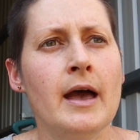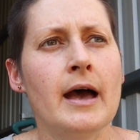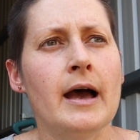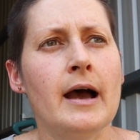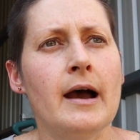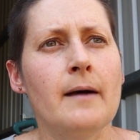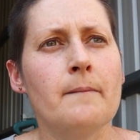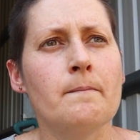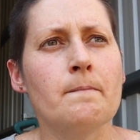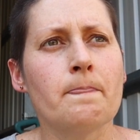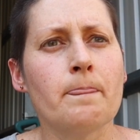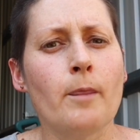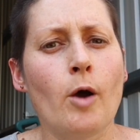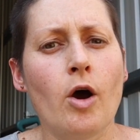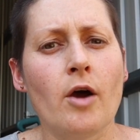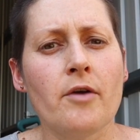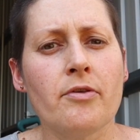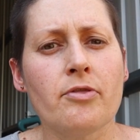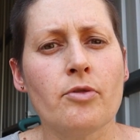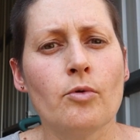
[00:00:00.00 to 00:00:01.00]

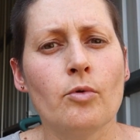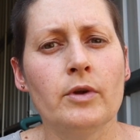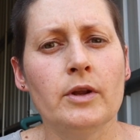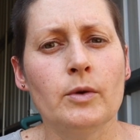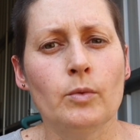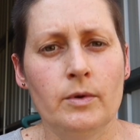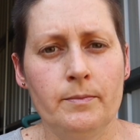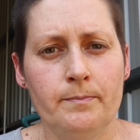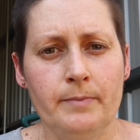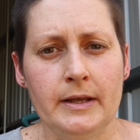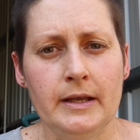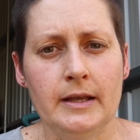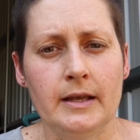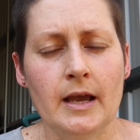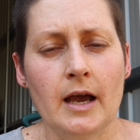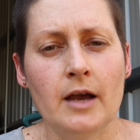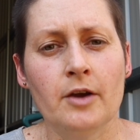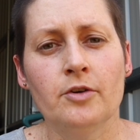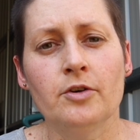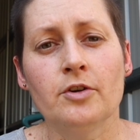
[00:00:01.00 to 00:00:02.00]
I thought it would
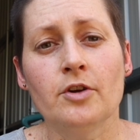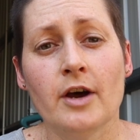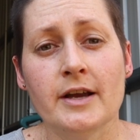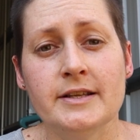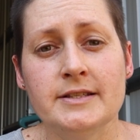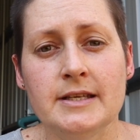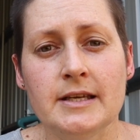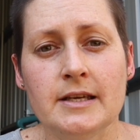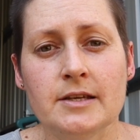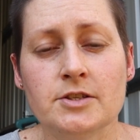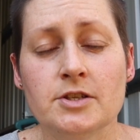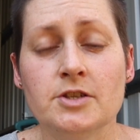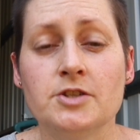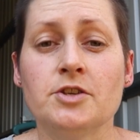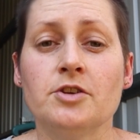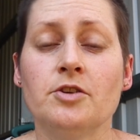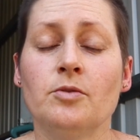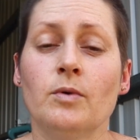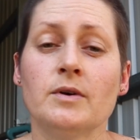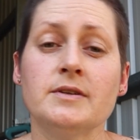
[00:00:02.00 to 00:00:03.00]
be a good idea to
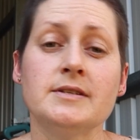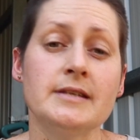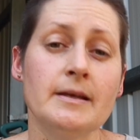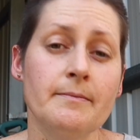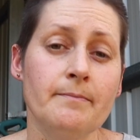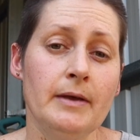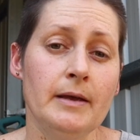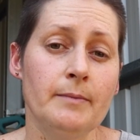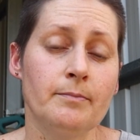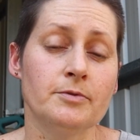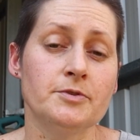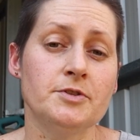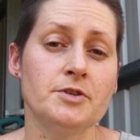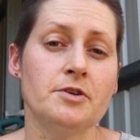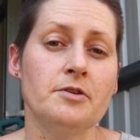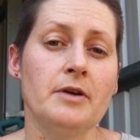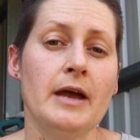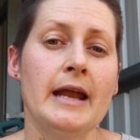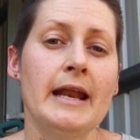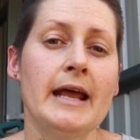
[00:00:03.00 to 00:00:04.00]
do what some people
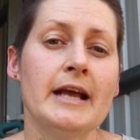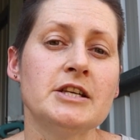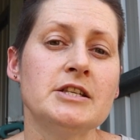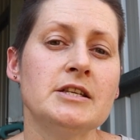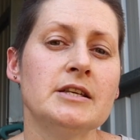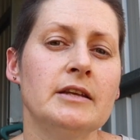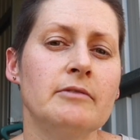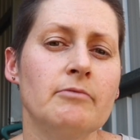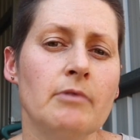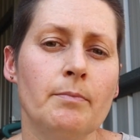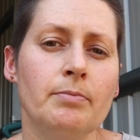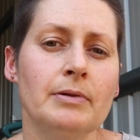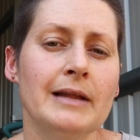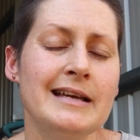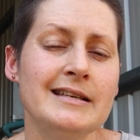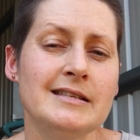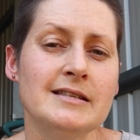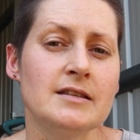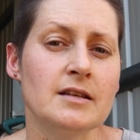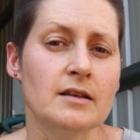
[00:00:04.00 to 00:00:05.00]
do and actually
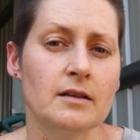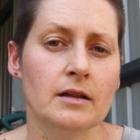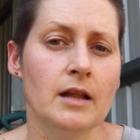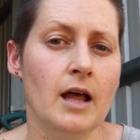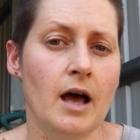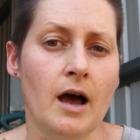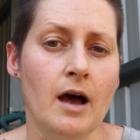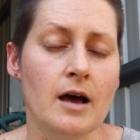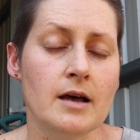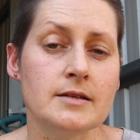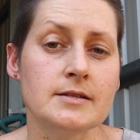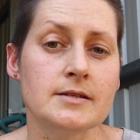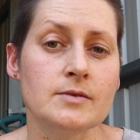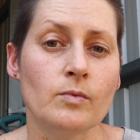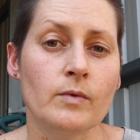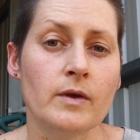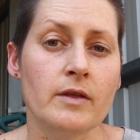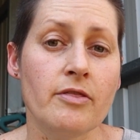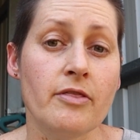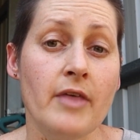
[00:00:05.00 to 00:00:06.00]
replace the glass
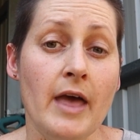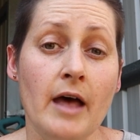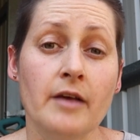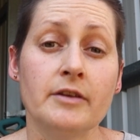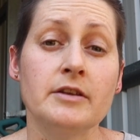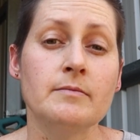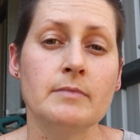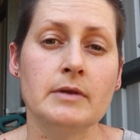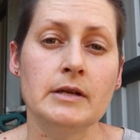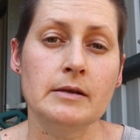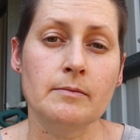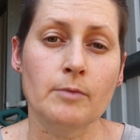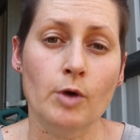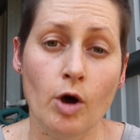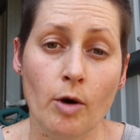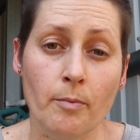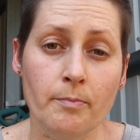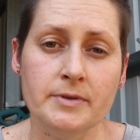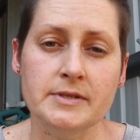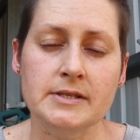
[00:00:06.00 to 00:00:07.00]
with aluminium
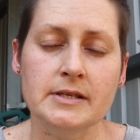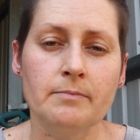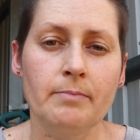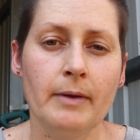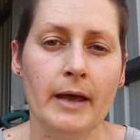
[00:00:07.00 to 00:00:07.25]
composite